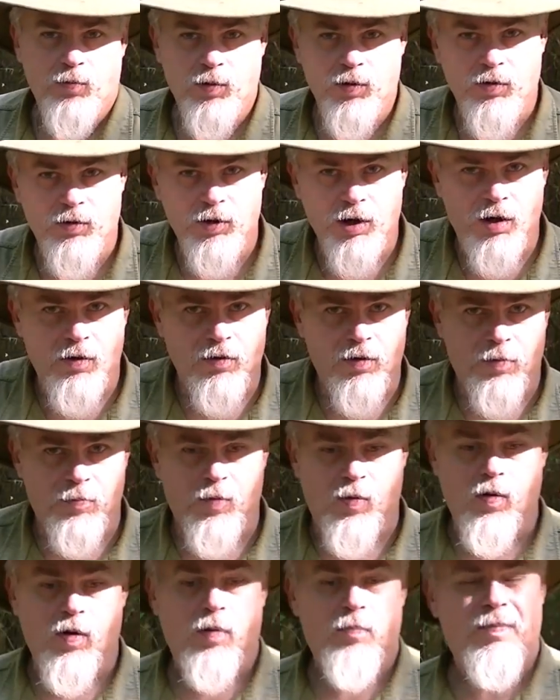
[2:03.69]
and we're going to go to a
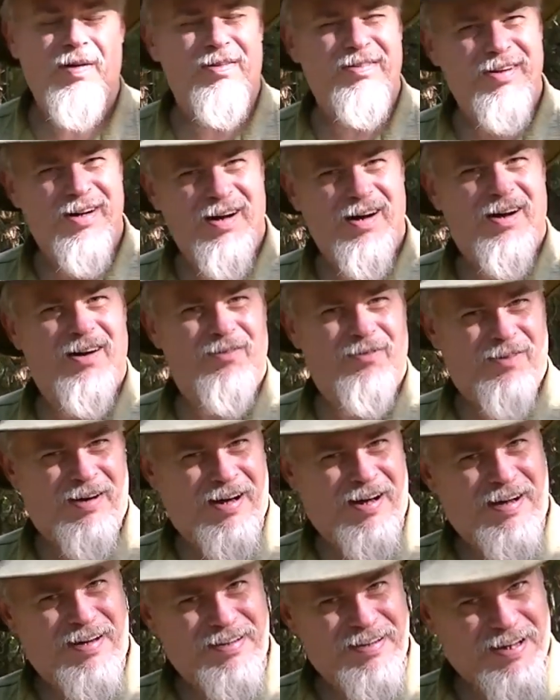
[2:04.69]
Mora, but not
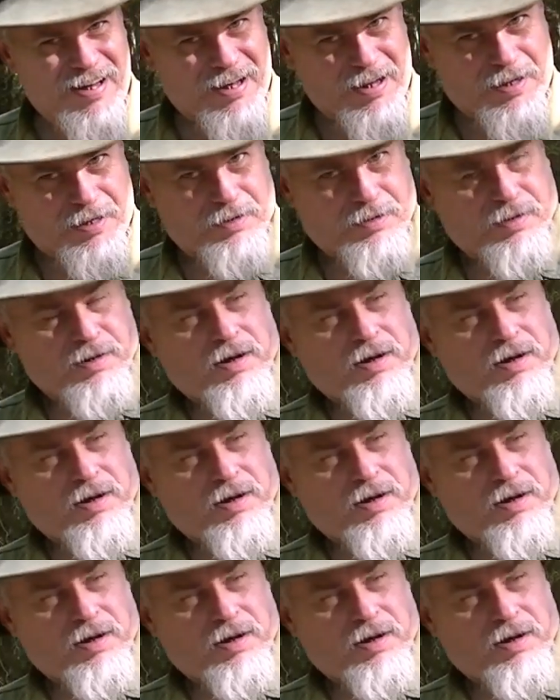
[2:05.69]
right yet.